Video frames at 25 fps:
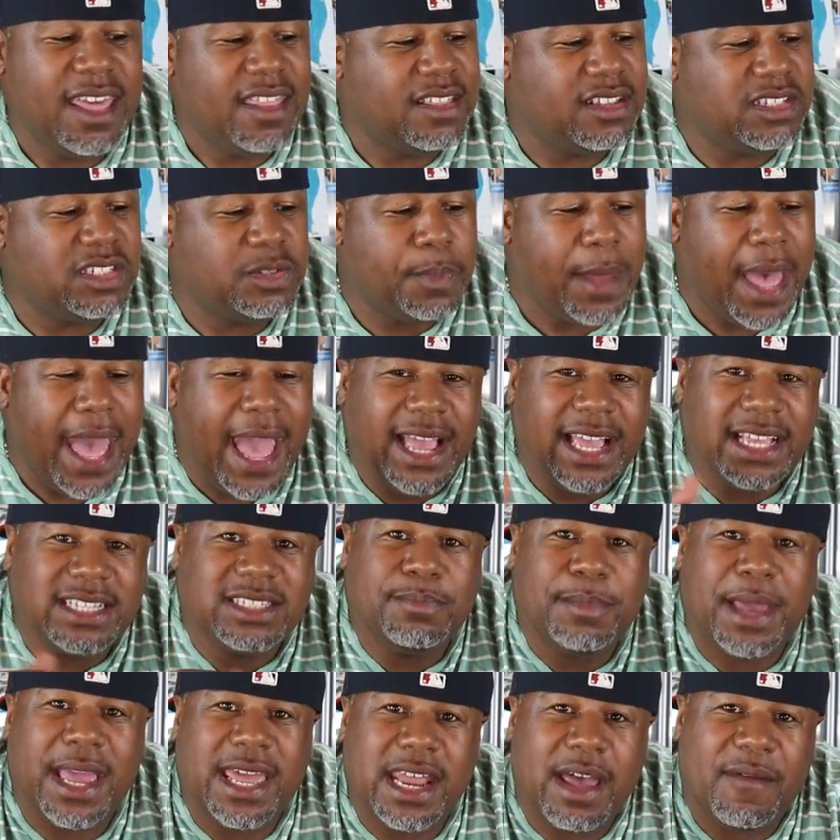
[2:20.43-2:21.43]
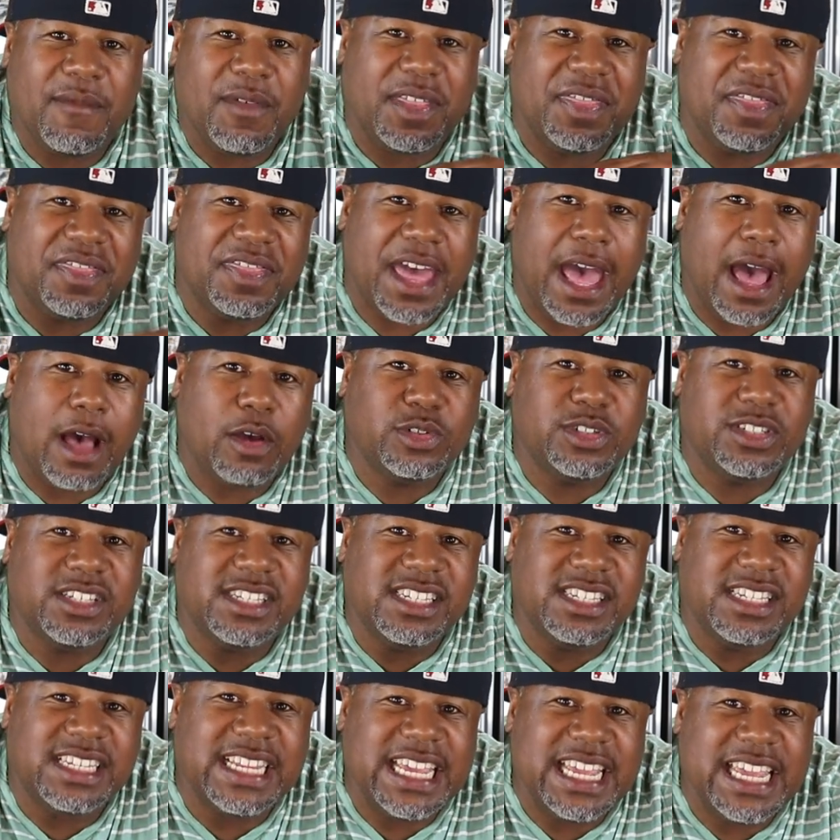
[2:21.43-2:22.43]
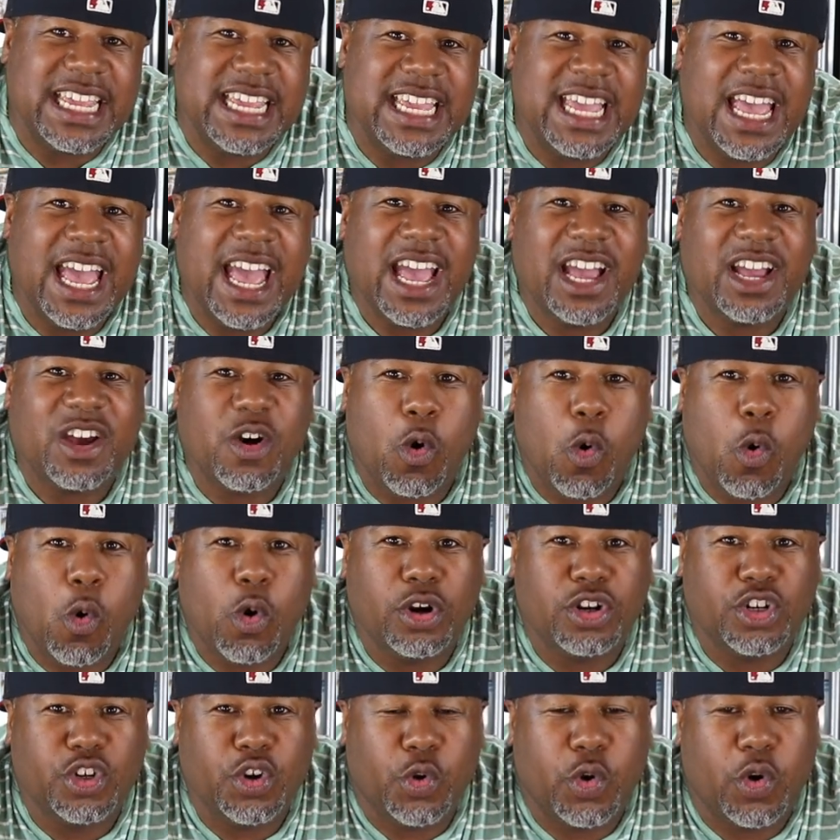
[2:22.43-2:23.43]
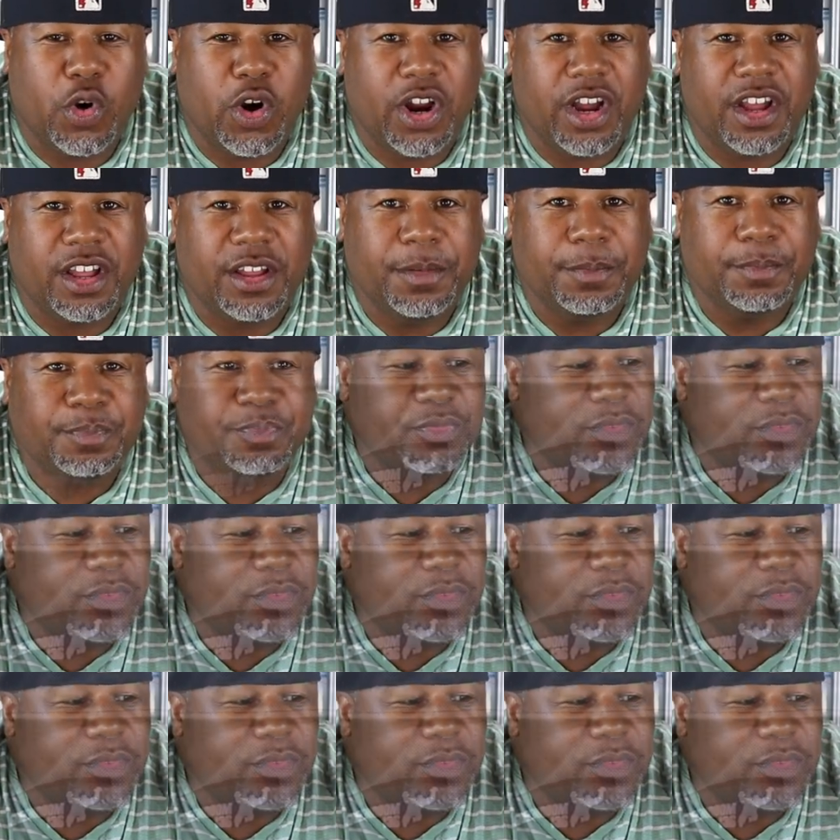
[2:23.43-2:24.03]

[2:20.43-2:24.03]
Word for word: This bag is made of a one thousand D Cordura.